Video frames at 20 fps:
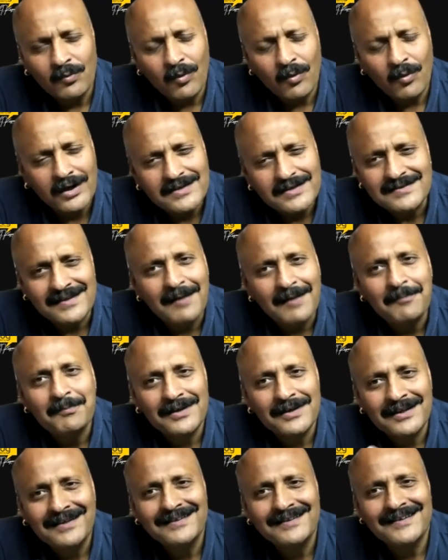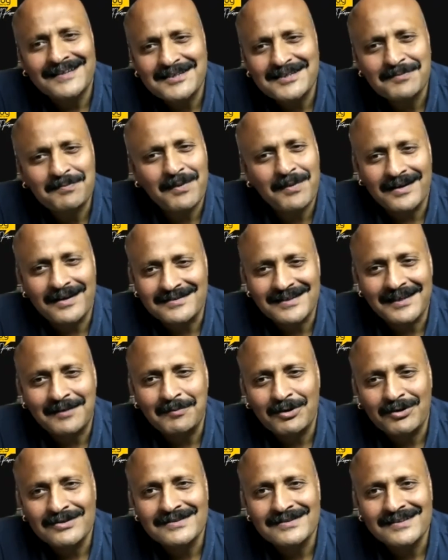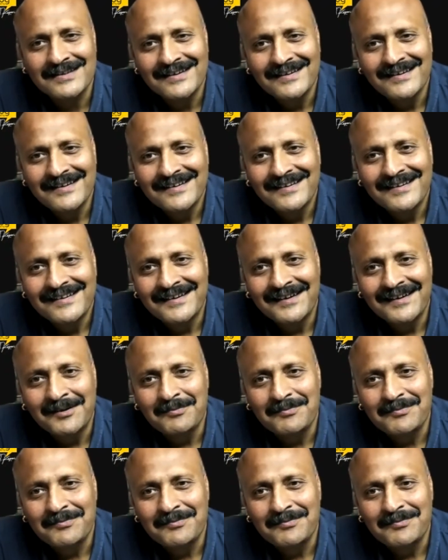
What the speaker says: what is happening in that space? Like because uh,